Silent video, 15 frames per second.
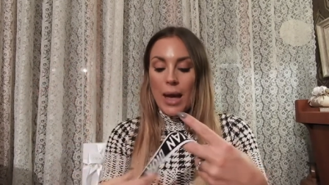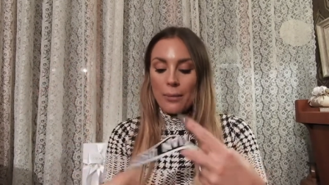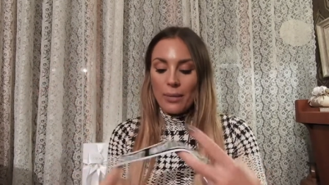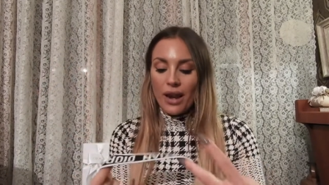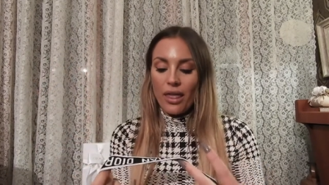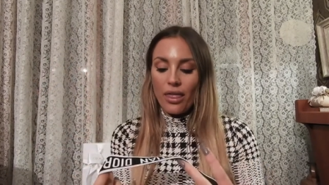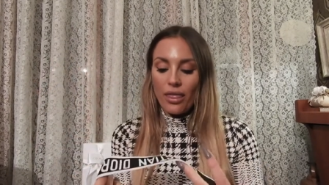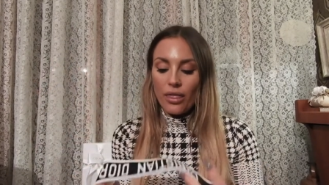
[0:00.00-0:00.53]

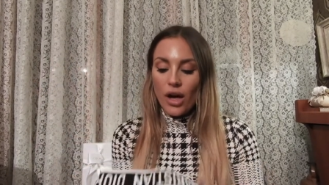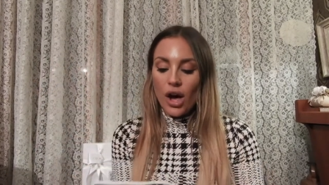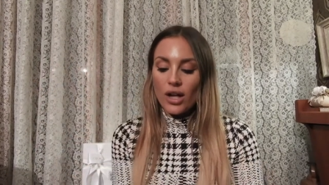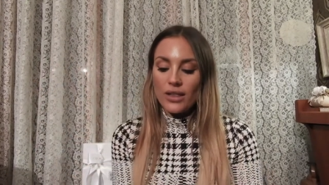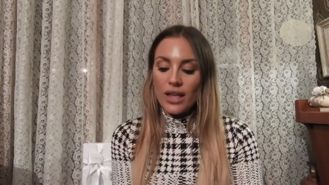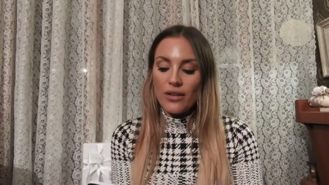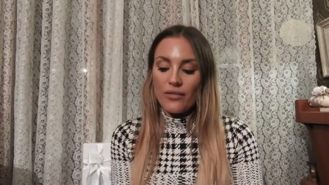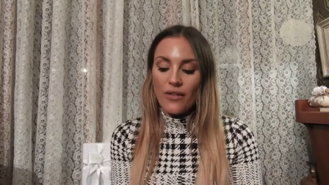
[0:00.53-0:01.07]
but I
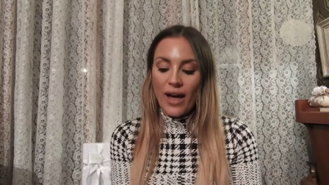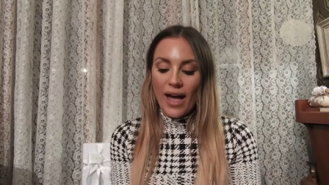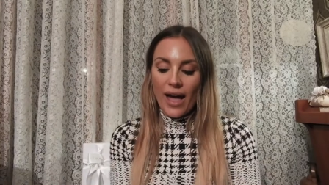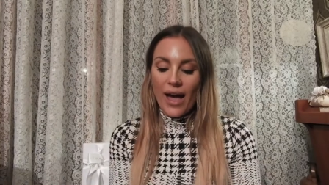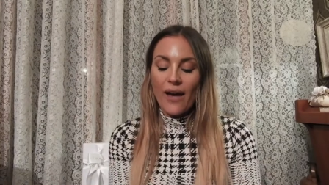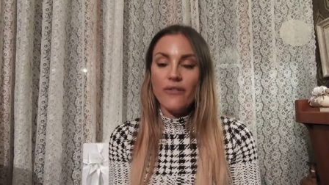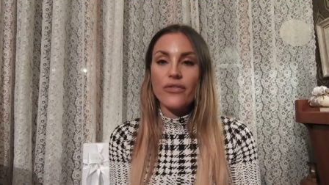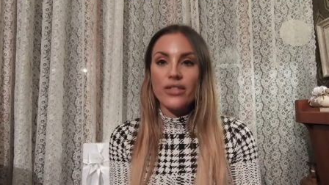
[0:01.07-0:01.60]
thought if I
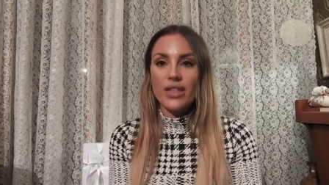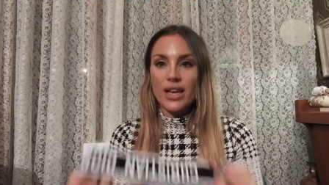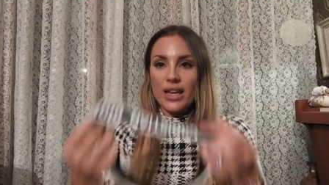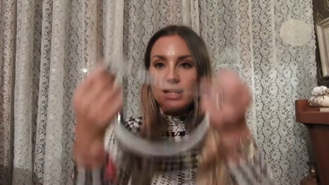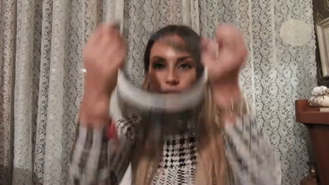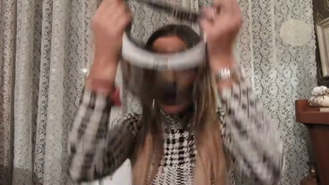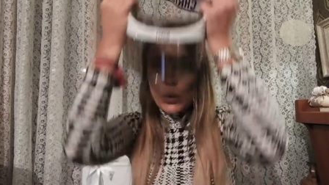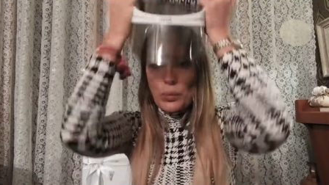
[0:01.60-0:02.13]
have
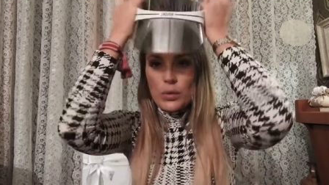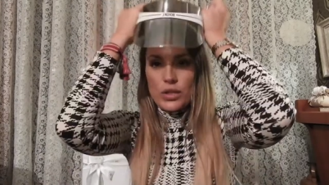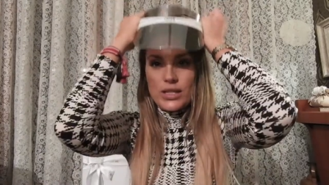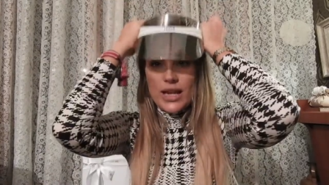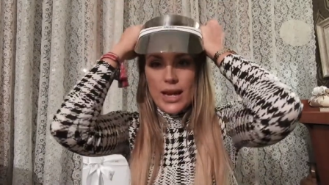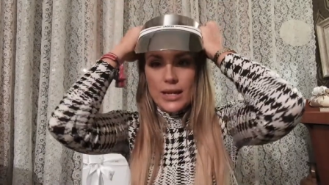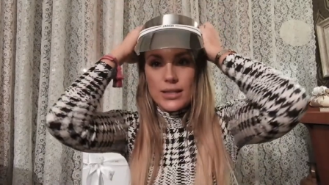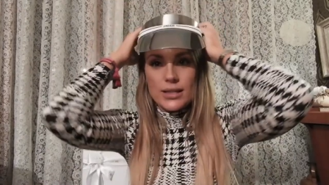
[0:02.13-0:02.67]
this who
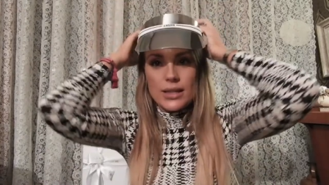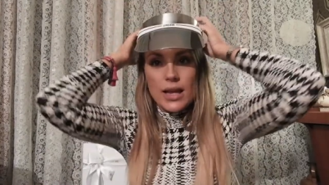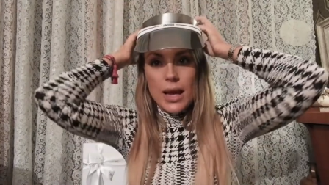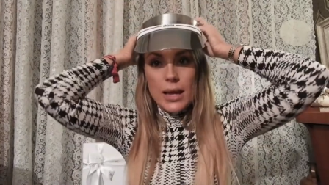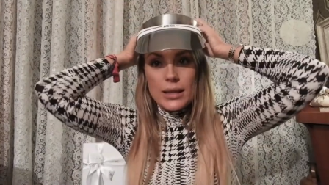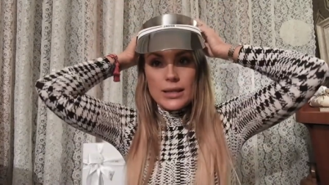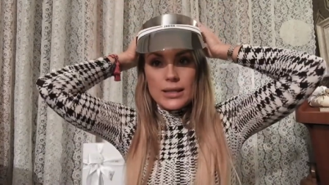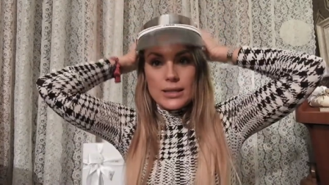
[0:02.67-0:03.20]
protects
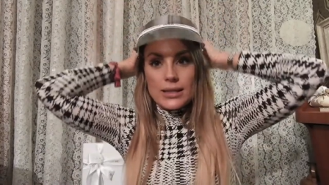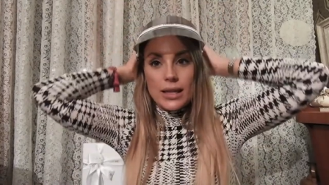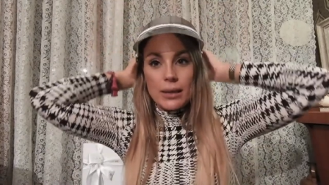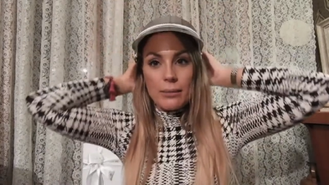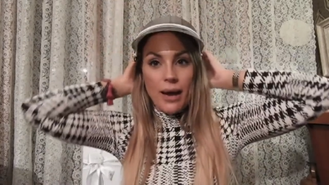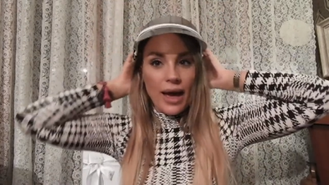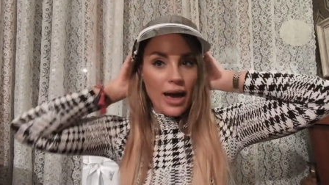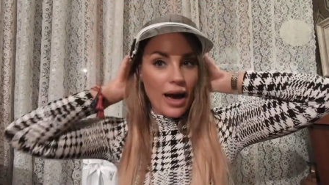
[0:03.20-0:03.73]

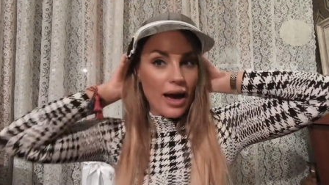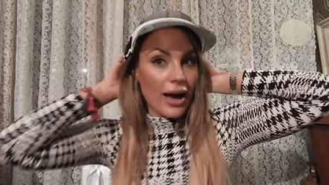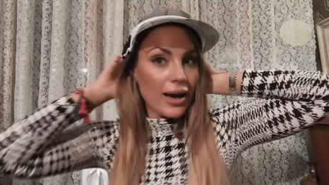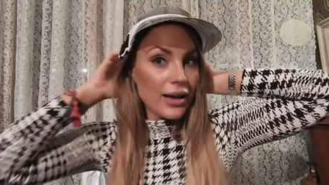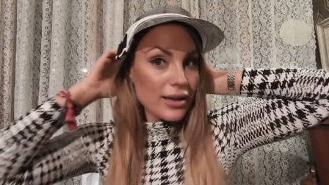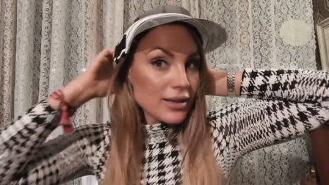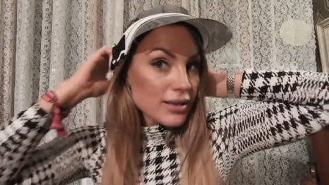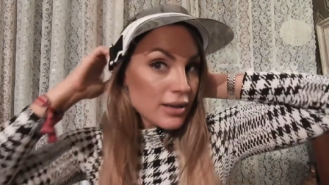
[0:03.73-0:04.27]
still my
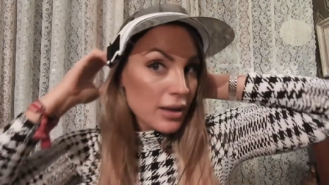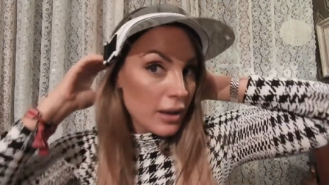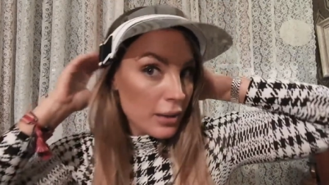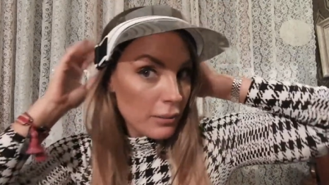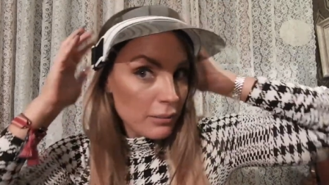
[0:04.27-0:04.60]
eyes